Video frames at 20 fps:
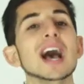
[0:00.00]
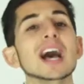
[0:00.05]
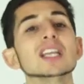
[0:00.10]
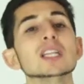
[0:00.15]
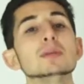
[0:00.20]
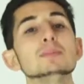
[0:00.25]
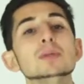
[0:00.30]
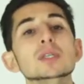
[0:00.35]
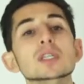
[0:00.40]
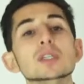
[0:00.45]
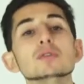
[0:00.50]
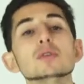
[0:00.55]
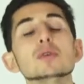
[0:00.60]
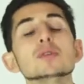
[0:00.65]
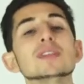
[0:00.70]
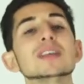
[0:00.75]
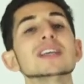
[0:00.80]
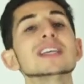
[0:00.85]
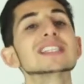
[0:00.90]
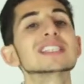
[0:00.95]
And the beautiful
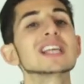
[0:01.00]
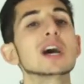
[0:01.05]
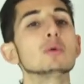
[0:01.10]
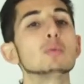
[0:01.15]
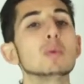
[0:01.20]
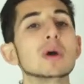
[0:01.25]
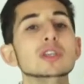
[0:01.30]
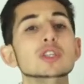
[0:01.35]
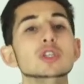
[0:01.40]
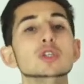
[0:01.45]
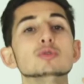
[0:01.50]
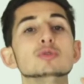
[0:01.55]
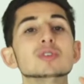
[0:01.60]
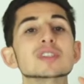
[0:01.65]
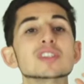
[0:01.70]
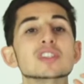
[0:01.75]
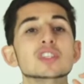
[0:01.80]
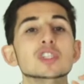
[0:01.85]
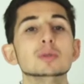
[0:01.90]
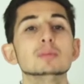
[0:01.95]
thing is that when you
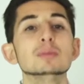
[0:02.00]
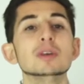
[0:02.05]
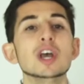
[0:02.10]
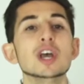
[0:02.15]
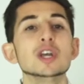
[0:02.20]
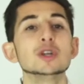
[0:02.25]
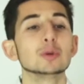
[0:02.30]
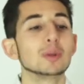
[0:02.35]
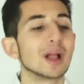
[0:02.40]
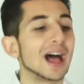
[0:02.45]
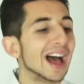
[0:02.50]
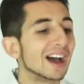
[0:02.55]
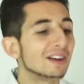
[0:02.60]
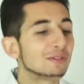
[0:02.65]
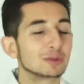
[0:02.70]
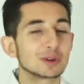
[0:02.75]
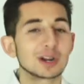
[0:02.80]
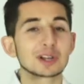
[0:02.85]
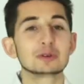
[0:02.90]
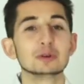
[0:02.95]
resume, you'll
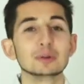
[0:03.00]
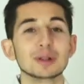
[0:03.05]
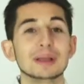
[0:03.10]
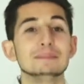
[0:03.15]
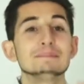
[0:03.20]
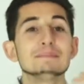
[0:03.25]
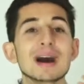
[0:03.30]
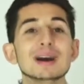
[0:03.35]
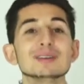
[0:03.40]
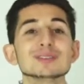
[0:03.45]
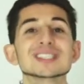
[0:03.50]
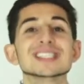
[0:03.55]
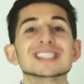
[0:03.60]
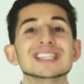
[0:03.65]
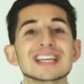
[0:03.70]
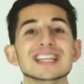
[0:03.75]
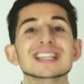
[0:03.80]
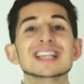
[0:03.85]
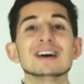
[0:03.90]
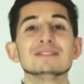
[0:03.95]
have what I call a
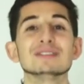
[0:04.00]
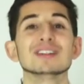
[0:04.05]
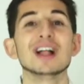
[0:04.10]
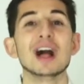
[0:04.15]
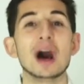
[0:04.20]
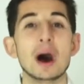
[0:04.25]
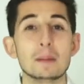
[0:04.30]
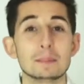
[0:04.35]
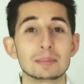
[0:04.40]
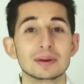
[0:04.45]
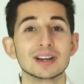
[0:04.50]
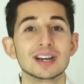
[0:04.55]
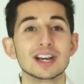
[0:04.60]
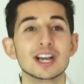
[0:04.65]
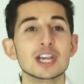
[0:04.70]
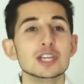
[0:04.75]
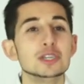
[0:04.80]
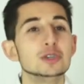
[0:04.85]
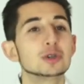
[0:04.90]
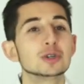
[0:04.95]
mountaineer level up.
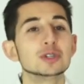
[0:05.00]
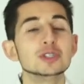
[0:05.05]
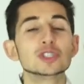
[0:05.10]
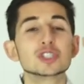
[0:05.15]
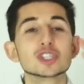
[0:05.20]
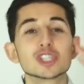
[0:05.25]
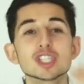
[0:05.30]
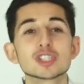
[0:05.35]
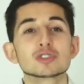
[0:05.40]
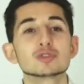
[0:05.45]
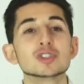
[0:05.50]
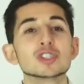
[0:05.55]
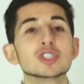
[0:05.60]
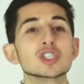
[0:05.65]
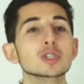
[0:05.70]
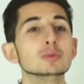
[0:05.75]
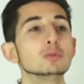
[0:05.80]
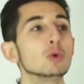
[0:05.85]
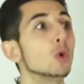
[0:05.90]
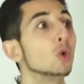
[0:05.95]
You can just
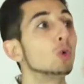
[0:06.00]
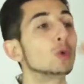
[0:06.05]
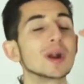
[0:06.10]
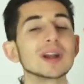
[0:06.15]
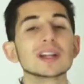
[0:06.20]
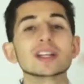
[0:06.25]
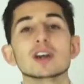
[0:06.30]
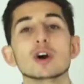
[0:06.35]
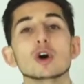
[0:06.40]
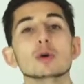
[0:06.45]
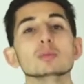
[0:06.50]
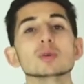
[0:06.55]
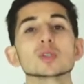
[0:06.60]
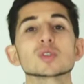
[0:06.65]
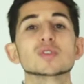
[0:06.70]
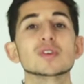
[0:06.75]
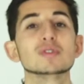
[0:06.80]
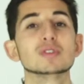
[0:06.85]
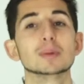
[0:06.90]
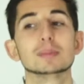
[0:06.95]
resume already at
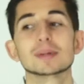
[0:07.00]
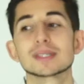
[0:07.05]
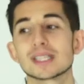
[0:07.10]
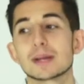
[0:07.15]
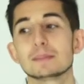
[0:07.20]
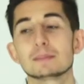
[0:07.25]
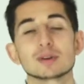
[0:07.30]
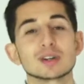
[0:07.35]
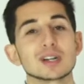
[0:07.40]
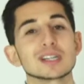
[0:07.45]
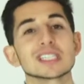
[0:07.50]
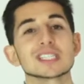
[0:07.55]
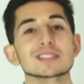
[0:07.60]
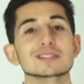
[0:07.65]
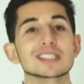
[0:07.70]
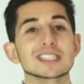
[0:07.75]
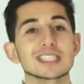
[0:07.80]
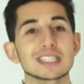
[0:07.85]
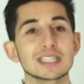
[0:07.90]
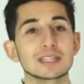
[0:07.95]
almost 50%
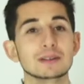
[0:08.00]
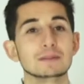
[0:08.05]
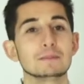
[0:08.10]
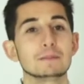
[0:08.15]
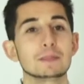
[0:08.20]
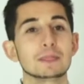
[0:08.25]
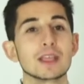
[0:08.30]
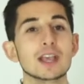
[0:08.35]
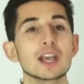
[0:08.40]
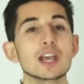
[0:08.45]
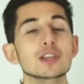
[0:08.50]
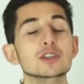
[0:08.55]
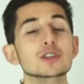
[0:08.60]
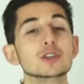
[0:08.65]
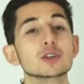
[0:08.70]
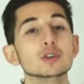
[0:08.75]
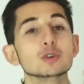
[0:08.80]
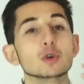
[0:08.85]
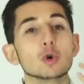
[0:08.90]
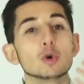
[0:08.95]
productivity. You
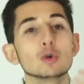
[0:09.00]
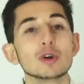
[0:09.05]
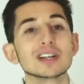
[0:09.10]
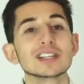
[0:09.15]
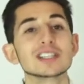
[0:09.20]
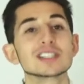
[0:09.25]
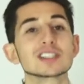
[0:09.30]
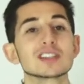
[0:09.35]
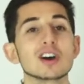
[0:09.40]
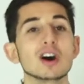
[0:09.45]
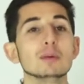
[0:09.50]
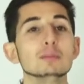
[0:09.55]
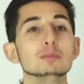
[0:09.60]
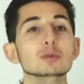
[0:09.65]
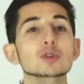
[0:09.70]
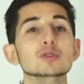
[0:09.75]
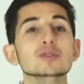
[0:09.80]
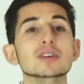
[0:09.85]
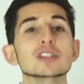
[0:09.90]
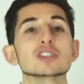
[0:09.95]
can already start
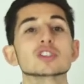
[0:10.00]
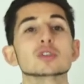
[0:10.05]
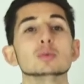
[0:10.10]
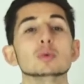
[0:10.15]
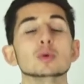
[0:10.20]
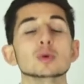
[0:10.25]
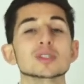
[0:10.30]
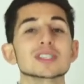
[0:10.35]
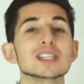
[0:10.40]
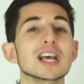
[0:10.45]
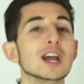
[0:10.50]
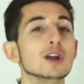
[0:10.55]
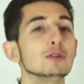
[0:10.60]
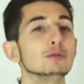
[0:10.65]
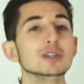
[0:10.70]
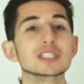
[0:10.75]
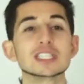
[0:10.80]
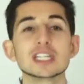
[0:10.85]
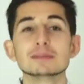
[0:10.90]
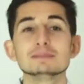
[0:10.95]
moving towards
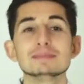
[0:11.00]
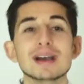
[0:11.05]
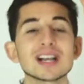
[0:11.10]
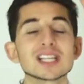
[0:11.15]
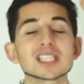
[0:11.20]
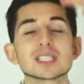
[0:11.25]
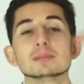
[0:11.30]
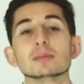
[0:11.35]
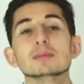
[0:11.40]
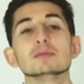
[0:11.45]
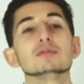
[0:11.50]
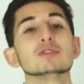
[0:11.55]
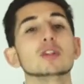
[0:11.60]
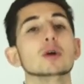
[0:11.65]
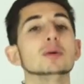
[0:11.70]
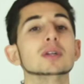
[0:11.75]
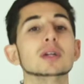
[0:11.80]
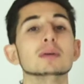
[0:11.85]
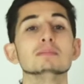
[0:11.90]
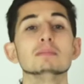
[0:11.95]
reaching maximum
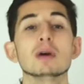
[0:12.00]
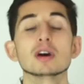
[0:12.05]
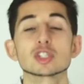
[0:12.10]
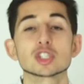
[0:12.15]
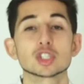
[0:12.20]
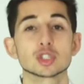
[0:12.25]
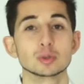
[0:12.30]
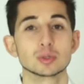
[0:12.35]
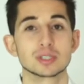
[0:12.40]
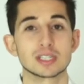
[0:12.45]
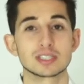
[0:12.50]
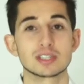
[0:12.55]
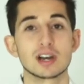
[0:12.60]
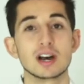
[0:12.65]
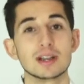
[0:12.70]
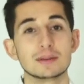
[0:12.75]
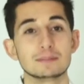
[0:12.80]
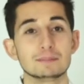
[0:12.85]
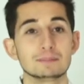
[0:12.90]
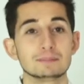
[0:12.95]
flow in a much shorter
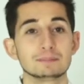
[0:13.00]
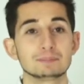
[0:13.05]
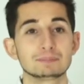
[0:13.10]
time.